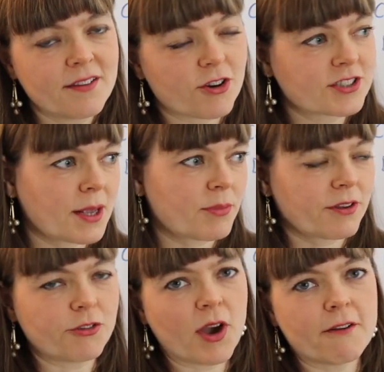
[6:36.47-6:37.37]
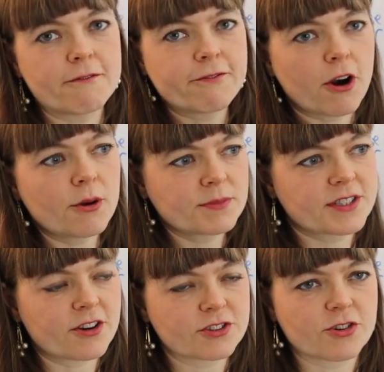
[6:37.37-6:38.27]
For example, if you have
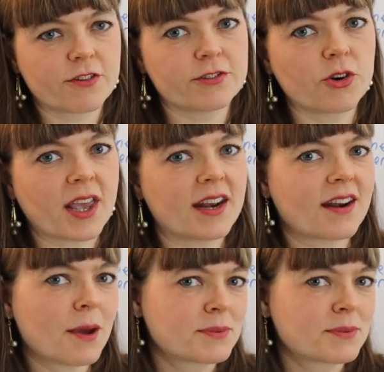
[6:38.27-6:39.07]
farms that are sort of located